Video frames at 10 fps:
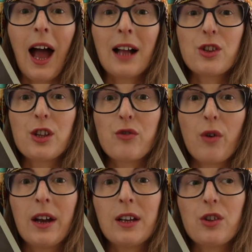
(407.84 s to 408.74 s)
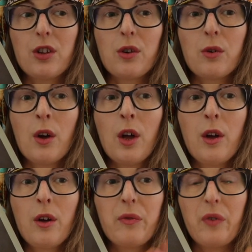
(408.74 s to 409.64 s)
and she's trying to
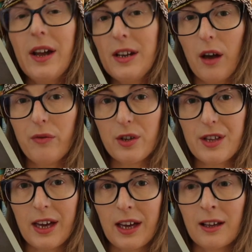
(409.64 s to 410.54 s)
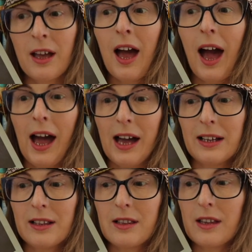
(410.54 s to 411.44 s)
find her footing
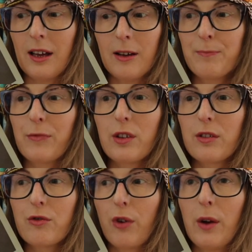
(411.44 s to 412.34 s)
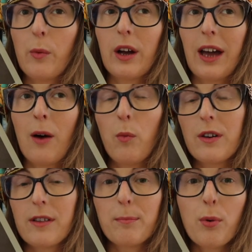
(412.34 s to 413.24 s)
and try and work out
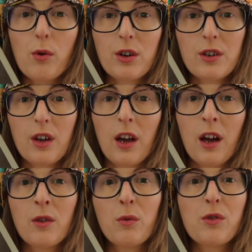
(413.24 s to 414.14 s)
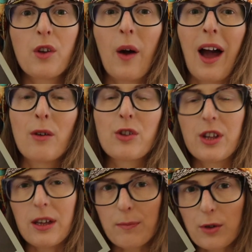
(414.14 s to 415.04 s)
what is important to her and also how
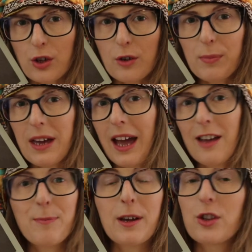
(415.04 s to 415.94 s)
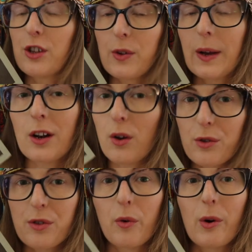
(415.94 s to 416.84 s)
she should behave, because she's doing
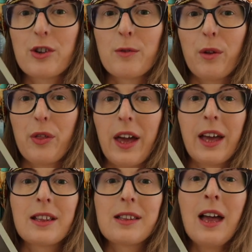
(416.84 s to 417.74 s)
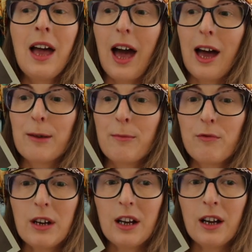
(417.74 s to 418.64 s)
lots of questionable things,
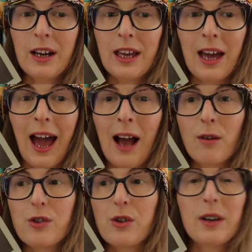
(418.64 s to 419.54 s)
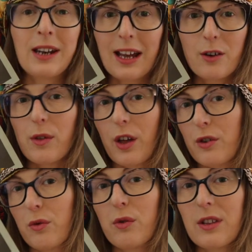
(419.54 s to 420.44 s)
relearning how to connect with
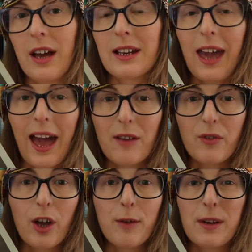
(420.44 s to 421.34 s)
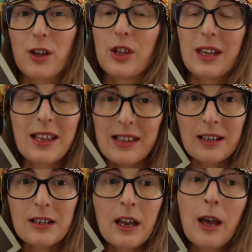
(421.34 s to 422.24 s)
her daughter and care for her, because she
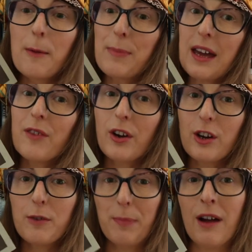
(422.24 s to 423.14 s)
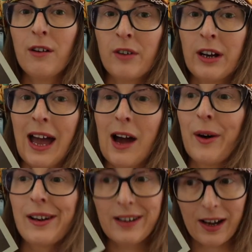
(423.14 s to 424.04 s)
isn't being a very good parent right
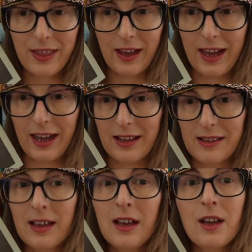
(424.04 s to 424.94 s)
now, and neither is